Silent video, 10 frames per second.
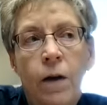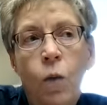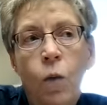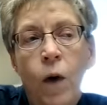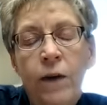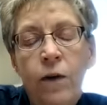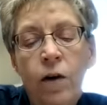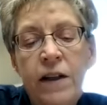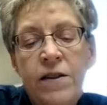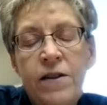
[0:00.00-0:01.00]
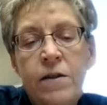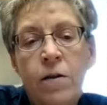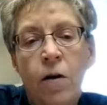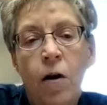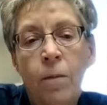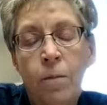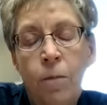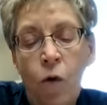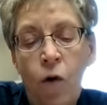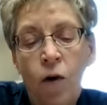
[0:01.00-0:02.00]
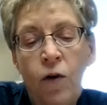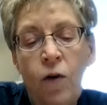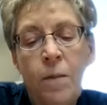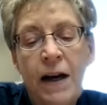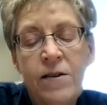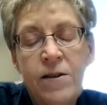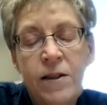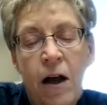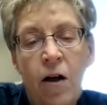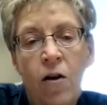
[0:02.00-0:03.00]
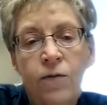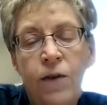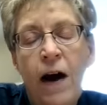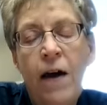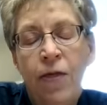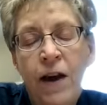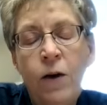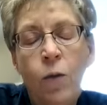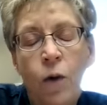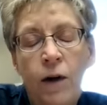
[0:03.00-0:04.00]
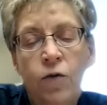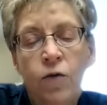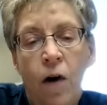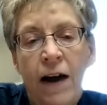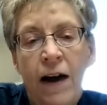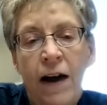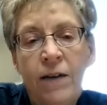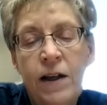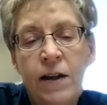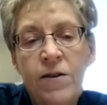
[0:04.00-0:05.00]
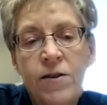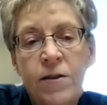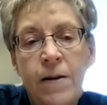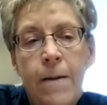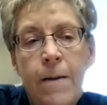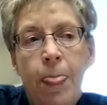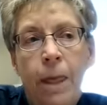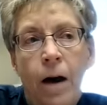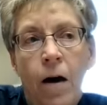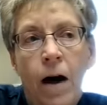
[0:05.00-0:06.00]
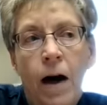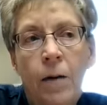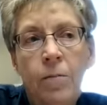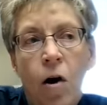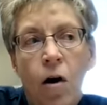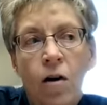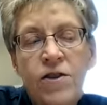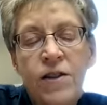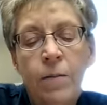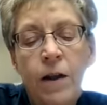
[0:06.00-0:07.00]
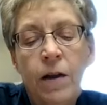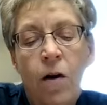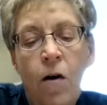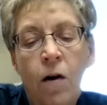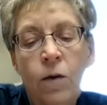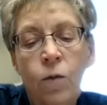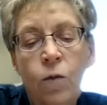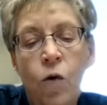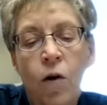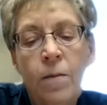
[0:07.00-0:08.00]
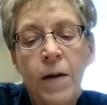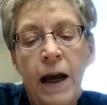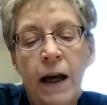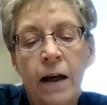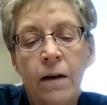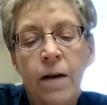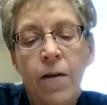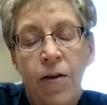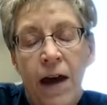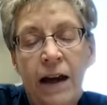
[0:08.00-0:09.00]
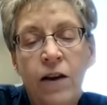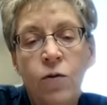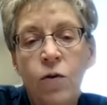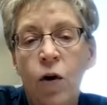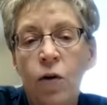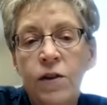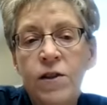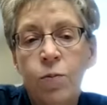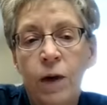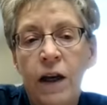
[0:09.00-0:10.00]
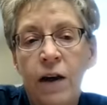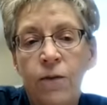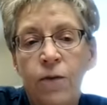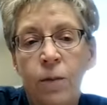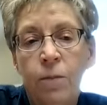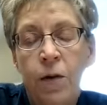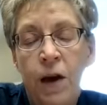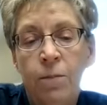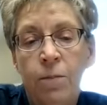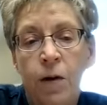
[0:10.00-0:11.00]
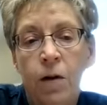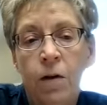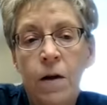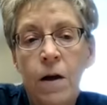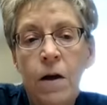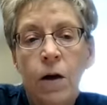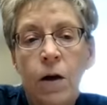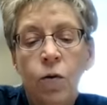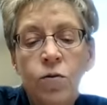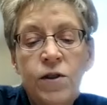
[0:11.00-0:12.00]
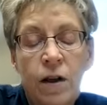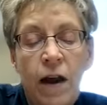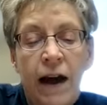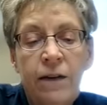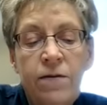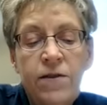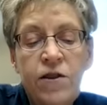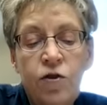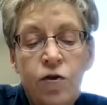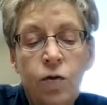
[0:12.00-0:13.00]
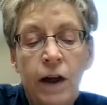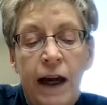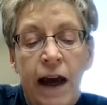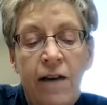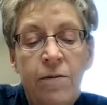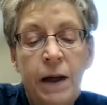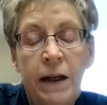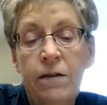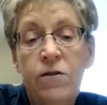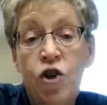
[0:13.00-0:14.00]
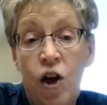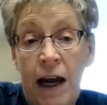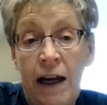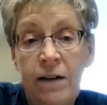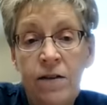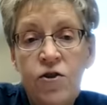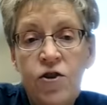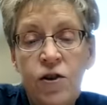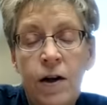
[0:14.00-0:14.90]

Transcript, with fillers: whether it's our board or myself, I think what drives us are some of the heartwarming thank you notes we get from people whose lives truly have been changed